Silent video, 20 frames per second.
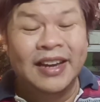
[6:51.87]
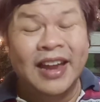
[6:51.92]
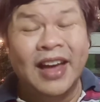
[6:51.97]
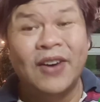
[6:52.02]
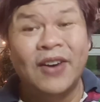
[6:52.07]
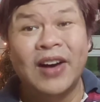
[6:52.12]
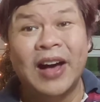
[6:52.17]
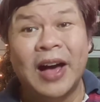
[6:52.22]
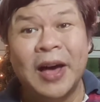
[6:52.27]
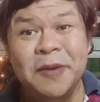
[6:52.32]

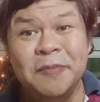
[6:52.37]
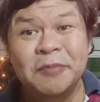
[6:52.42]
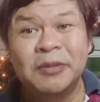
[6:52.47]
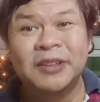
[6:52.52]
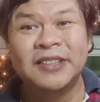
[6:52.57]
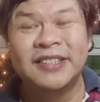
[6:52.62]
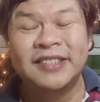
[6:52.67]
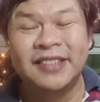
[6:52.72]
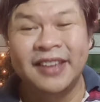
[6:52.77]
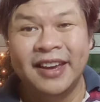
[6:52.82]
now I
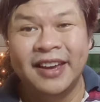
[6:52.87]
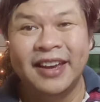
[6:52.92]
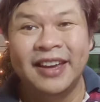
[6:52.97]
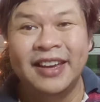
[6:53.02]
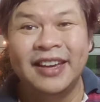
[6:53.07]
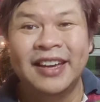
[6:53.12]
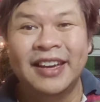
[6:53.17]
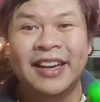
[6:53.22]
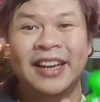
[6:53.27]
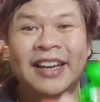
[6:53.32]
must
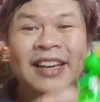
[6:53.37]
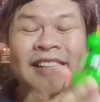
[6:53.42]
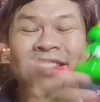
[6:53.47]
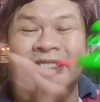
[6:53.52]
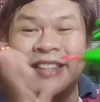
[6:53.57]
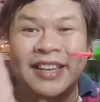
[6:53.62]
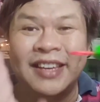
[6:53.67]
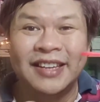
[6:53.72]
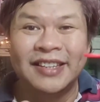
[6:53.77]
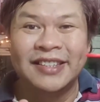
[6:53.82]
say,
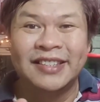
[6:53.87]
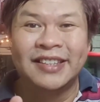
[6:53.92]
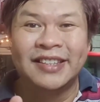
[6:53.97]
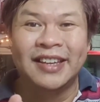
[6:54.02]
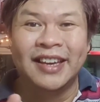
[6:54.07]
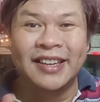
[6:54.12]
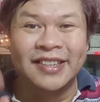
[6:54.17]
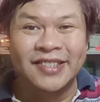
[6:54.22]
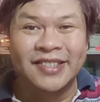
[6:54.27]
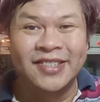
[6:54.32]
this
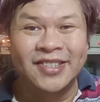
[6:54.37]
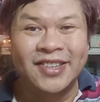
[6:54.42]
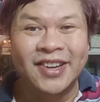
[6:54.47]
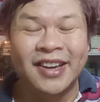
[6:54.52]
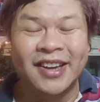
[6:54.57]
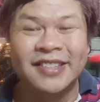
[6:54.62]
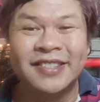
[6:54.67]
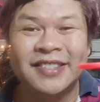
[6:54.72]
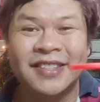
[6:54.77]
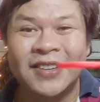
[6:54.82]
is
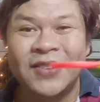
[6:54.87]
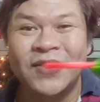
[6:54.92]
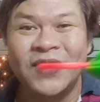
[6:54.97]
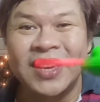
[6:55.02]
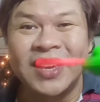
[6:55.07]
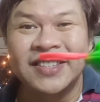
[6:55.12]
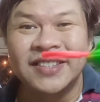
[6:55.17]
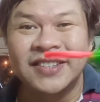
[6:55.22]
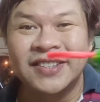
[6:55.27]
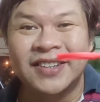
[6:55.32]
just an
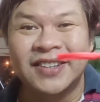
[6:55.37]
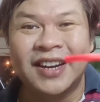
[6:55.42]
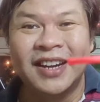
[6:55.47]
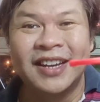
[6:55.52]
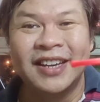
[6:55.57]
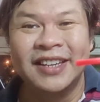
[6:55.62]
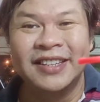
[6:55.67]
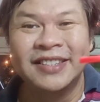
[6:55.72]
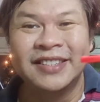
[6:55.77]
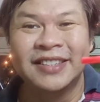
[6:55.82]
amazing grace.